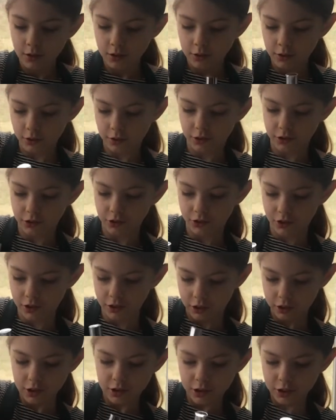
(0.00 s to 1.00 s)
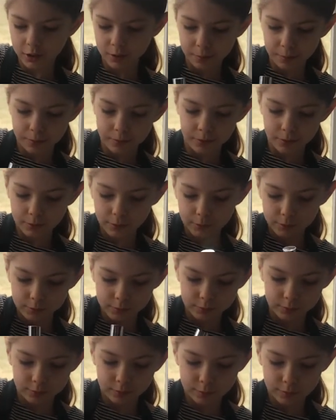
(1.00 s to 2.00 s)
So I'm just going to keep
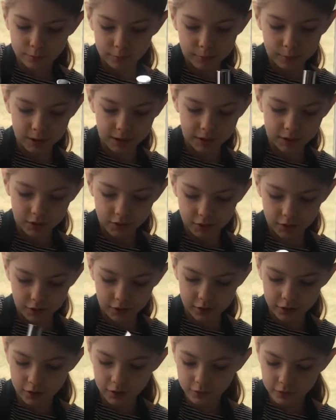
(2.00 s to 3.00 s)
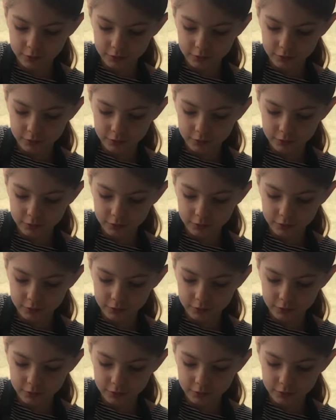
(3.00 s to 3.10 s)
mixing.